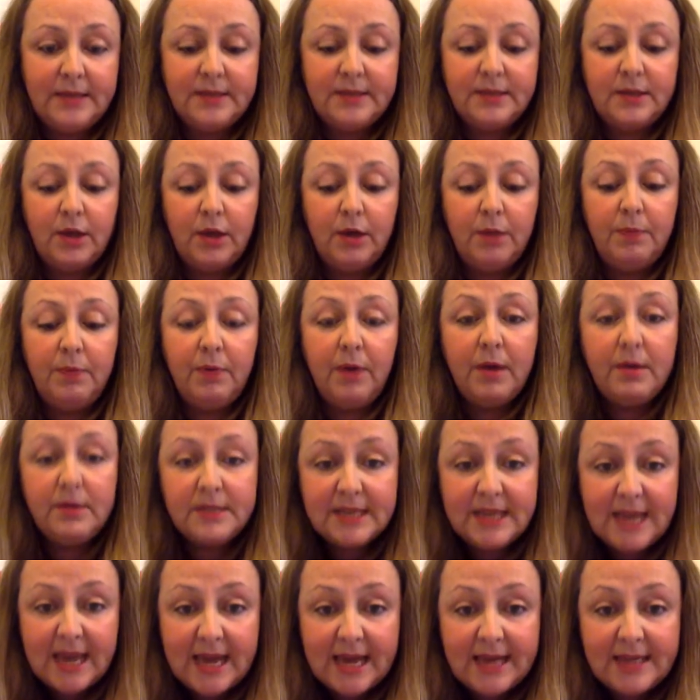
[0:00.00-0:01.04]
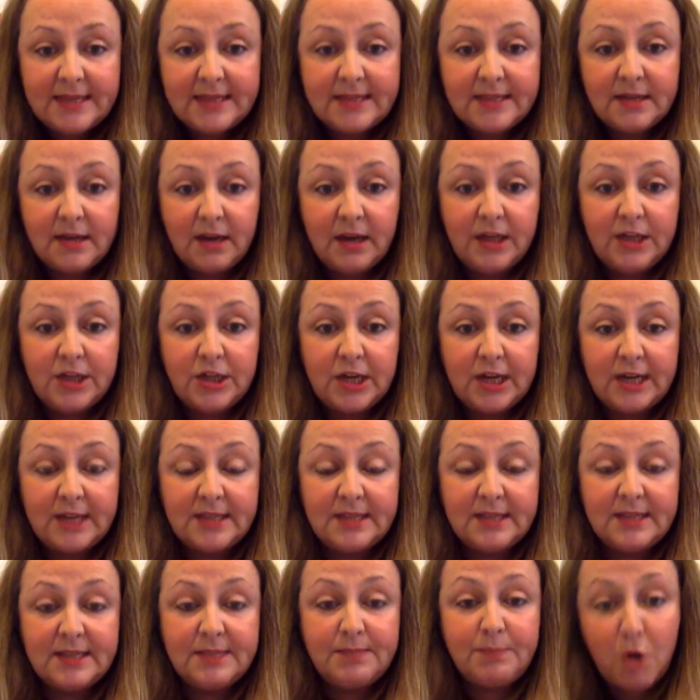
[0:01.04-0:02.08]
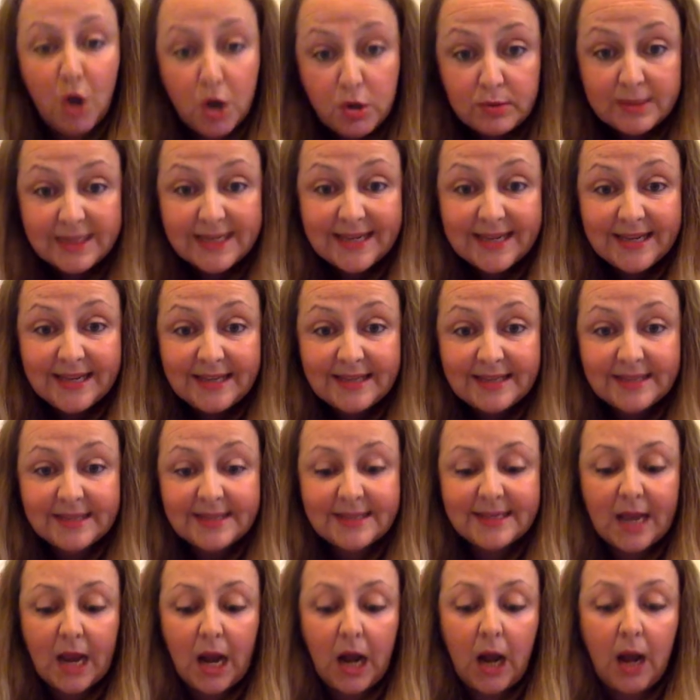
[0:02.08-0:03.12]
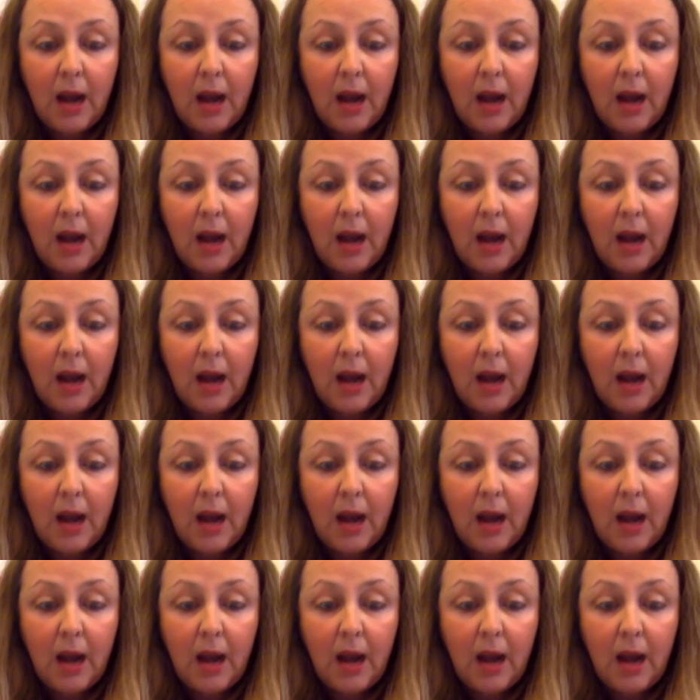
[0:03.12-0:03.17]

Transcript: So protease digests proteins,